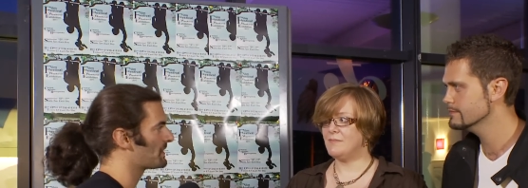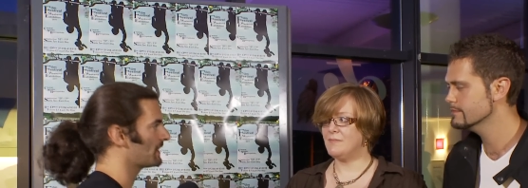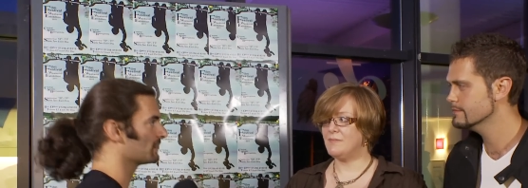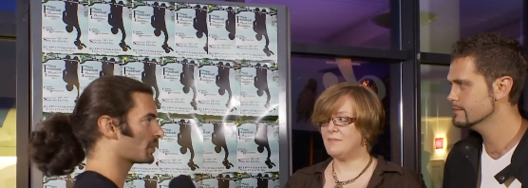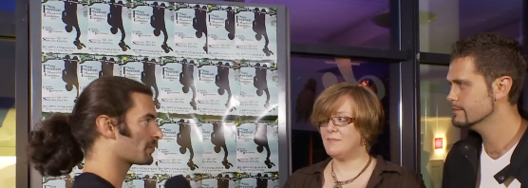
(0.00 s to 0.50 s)

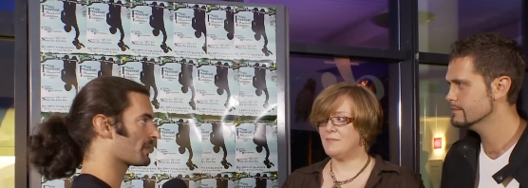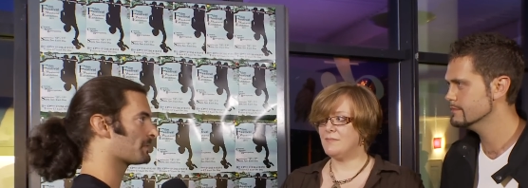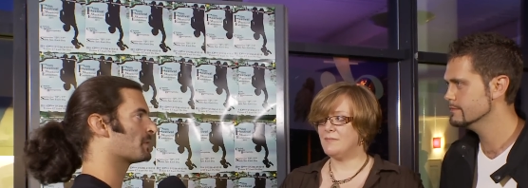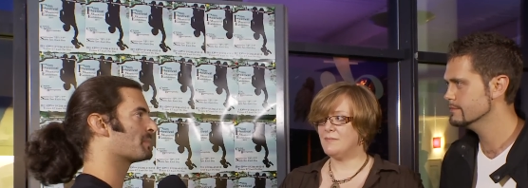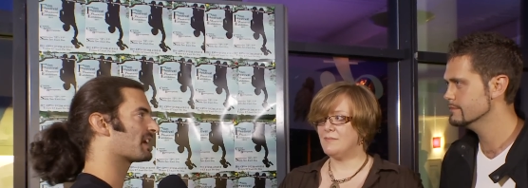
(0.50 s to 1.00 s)
Speaker 1: with a lot of
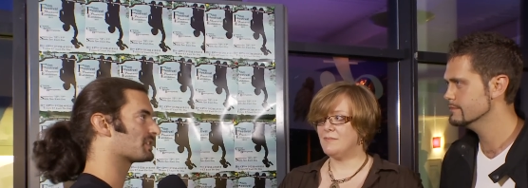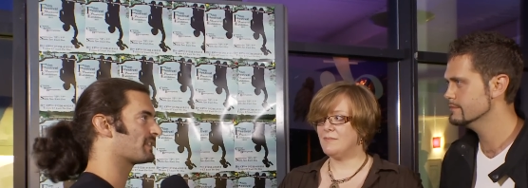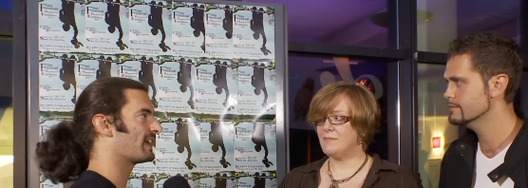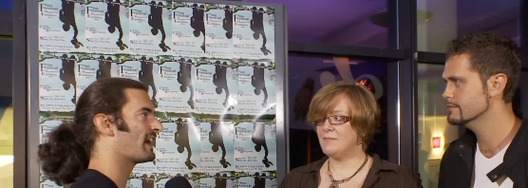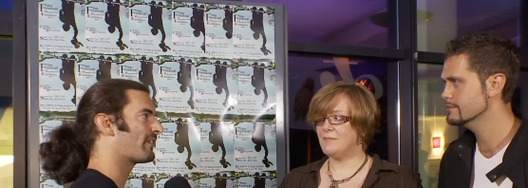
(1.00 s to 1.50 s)
other filmmakers
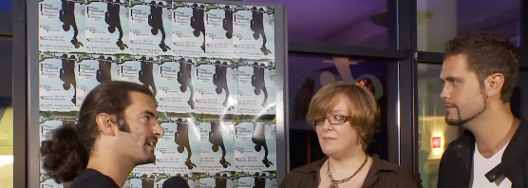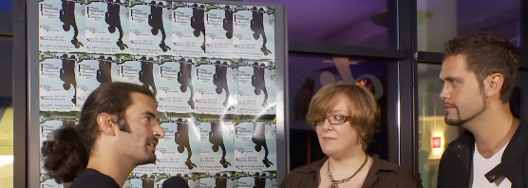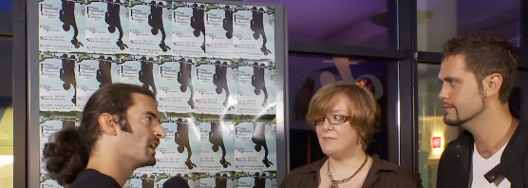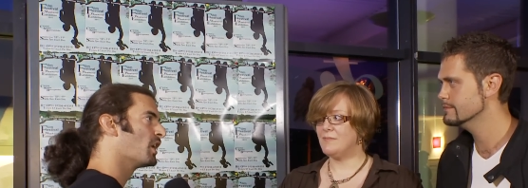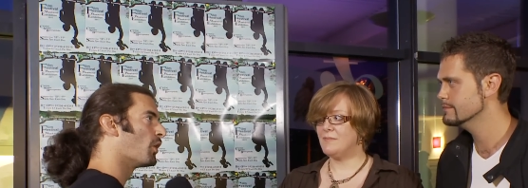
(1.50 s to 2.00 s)
in the
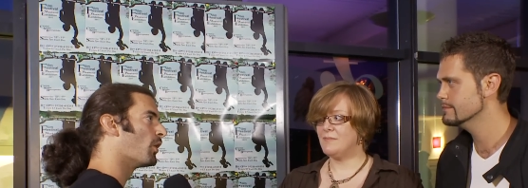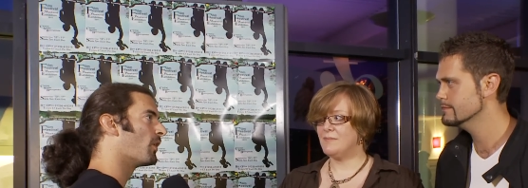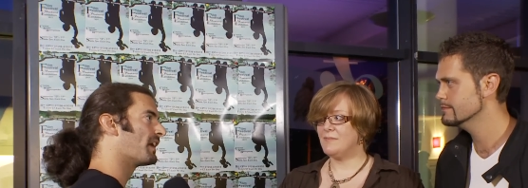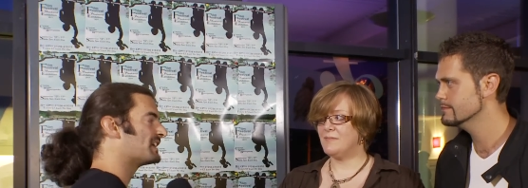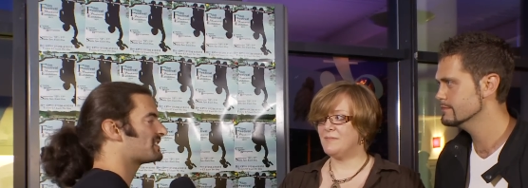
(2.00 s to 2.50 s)
area,
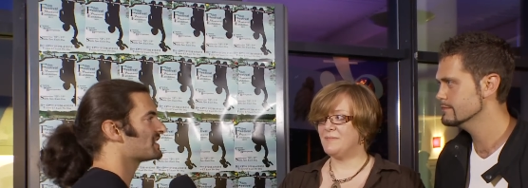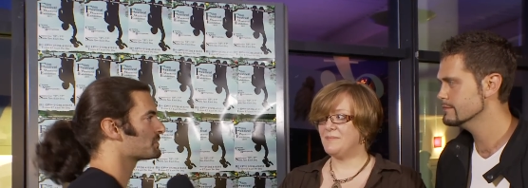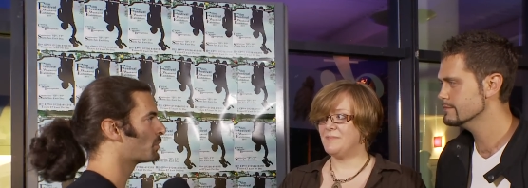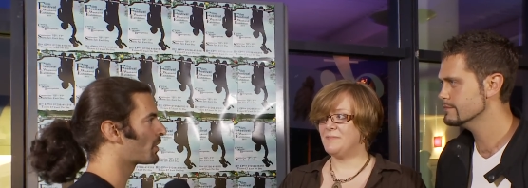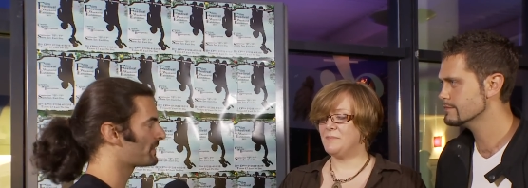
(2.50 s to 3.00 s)
or is
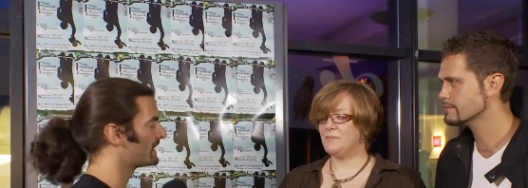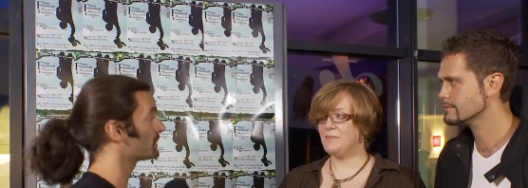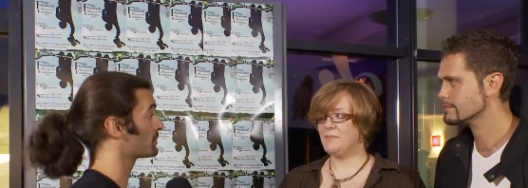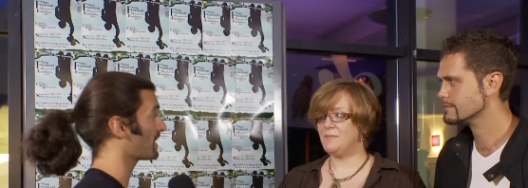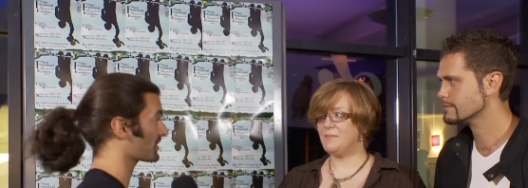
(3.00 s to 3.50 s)
this more of an
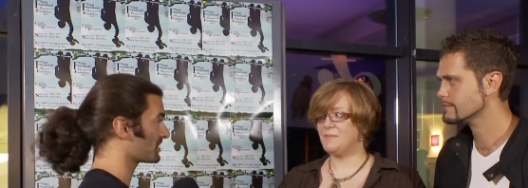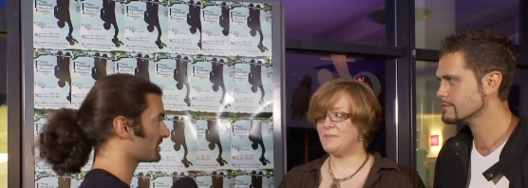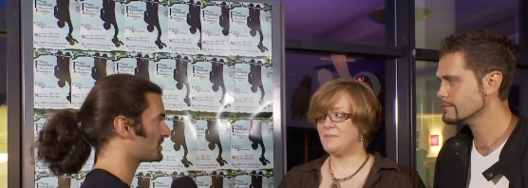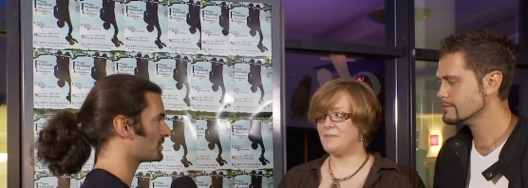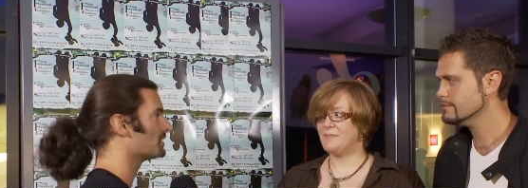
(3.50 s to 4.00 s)

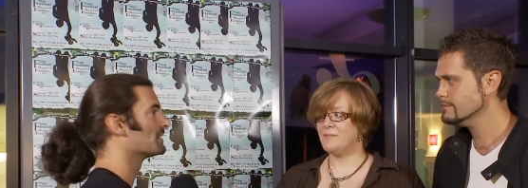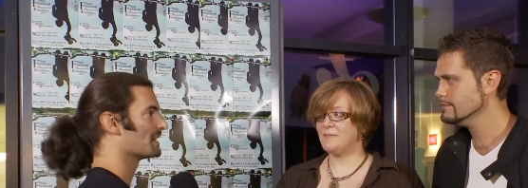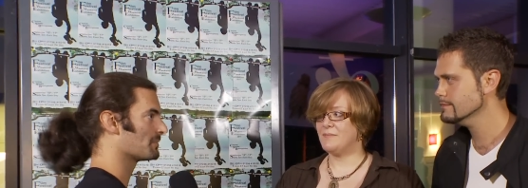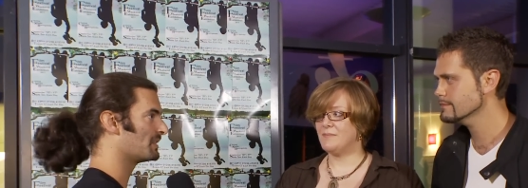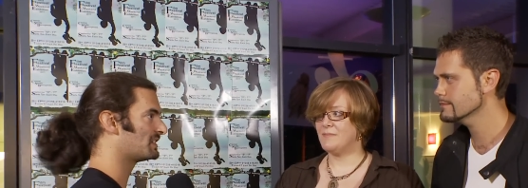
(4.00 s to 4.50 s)
introduction to
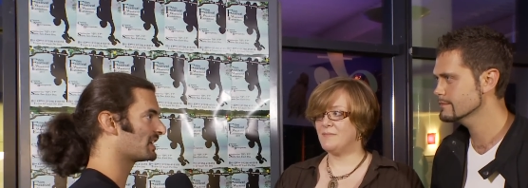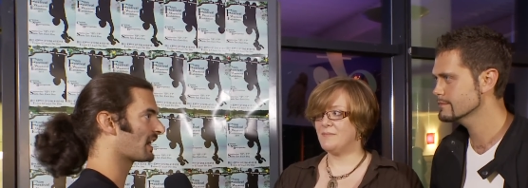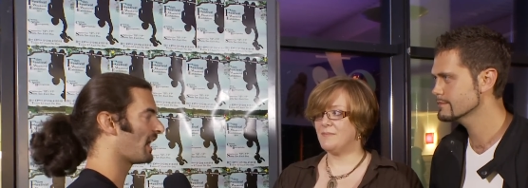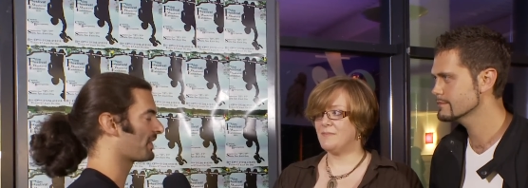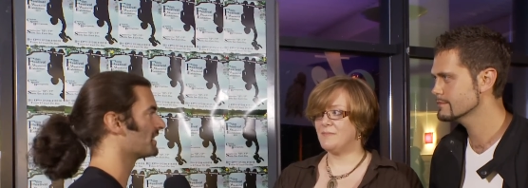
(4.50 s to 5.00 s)

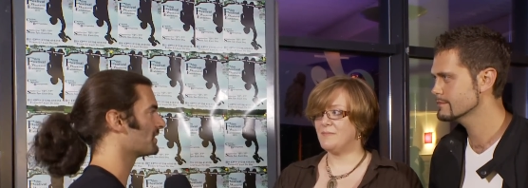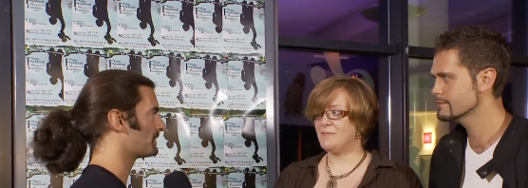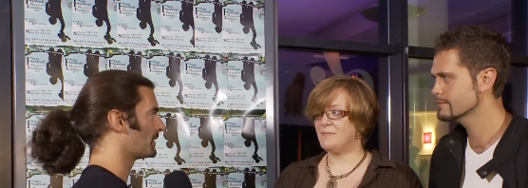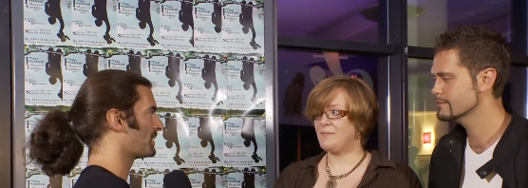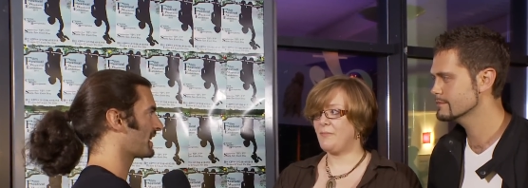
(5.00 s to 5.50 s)
meeting other
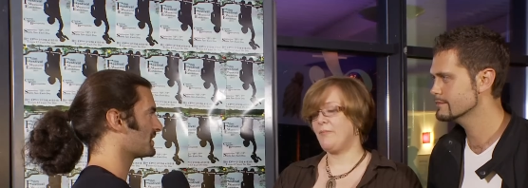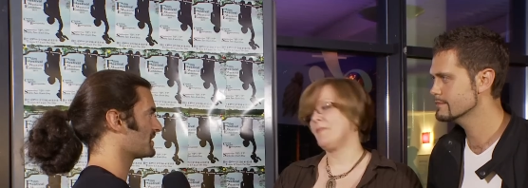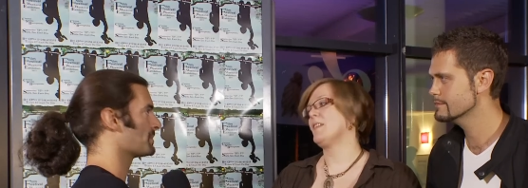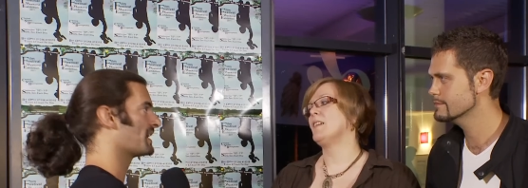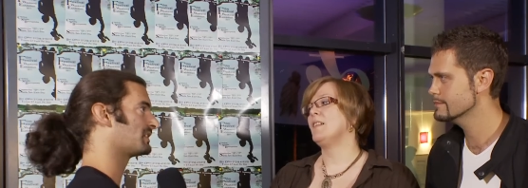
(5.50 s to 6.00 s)

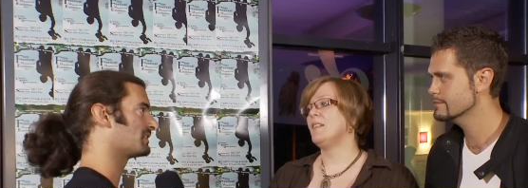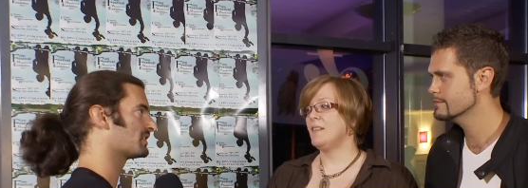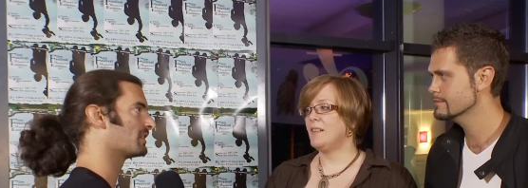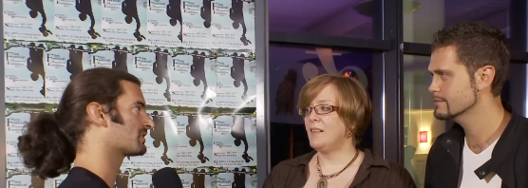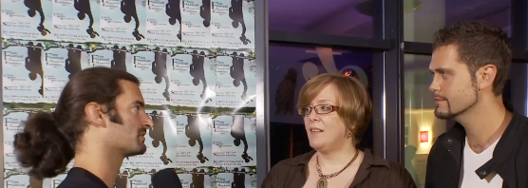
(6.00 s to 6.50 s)
filmmakers in the
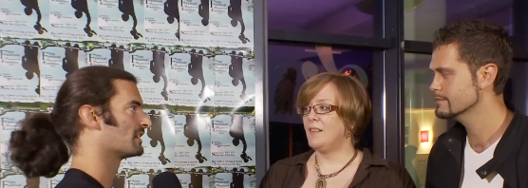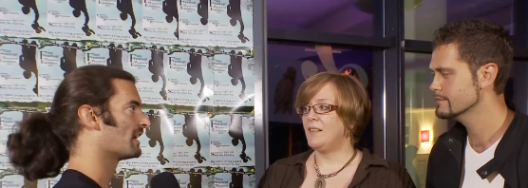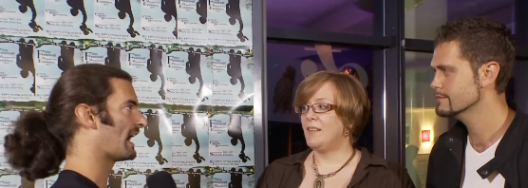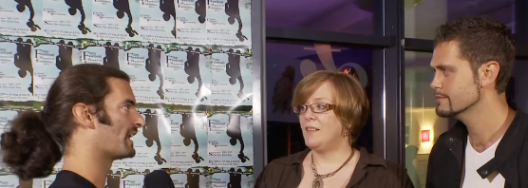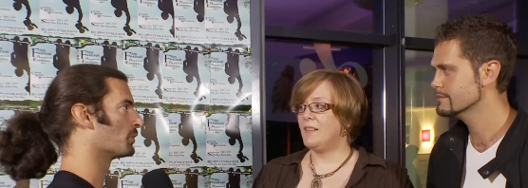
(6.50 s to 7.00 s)
Basingstoke
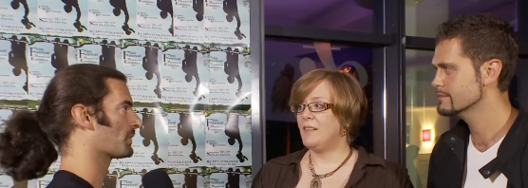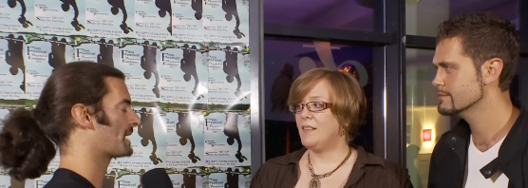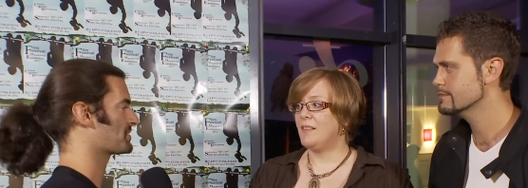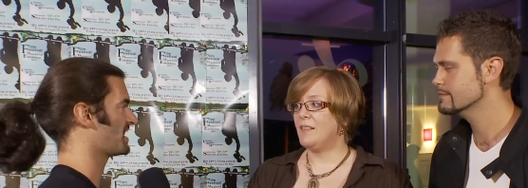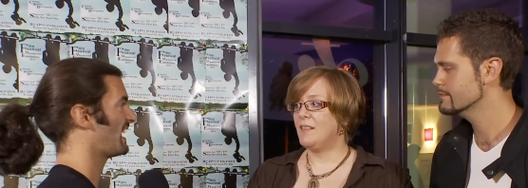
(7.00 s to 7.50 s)
and North
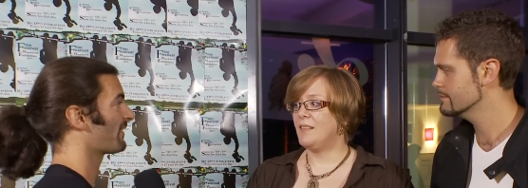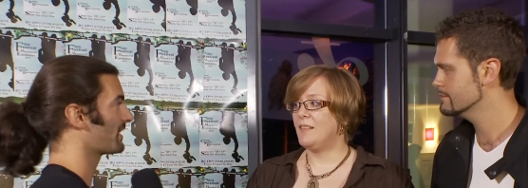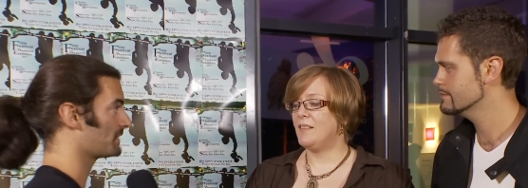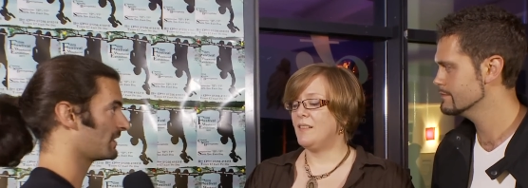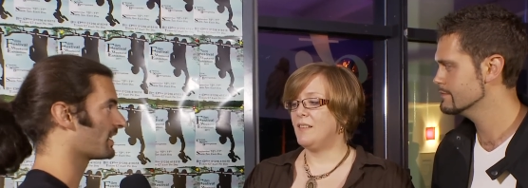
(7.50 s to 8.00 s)
Hampshire
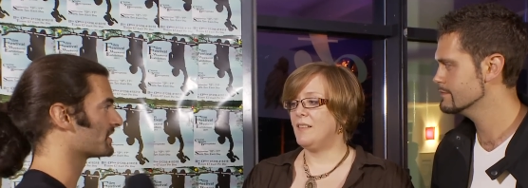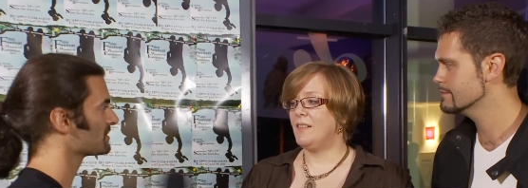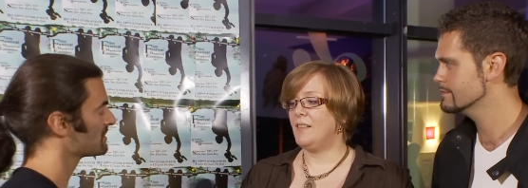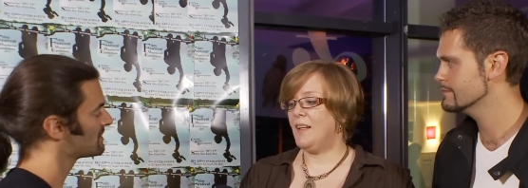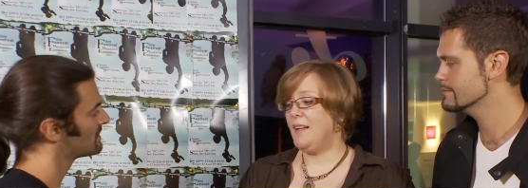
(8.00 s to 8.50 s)
area for you
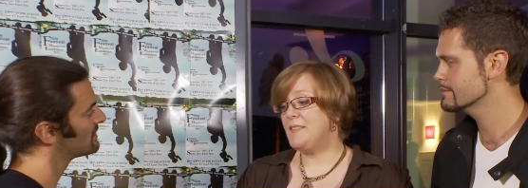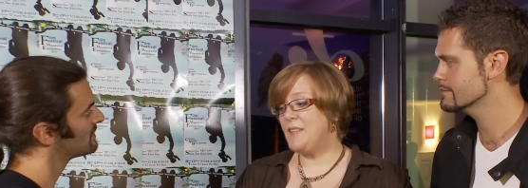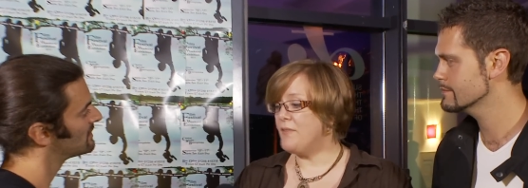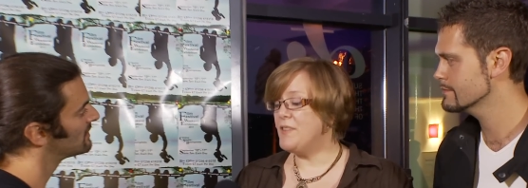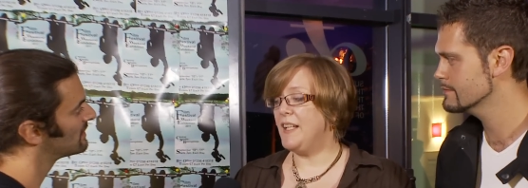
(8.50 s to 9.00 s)
guys?
Speaker 2: It's
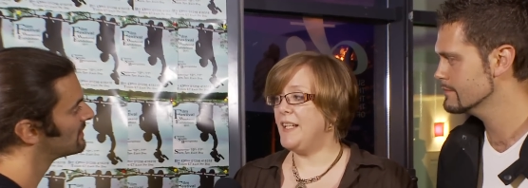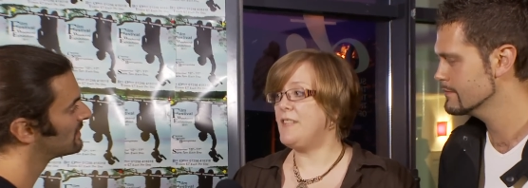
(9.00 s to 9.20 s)
definitely an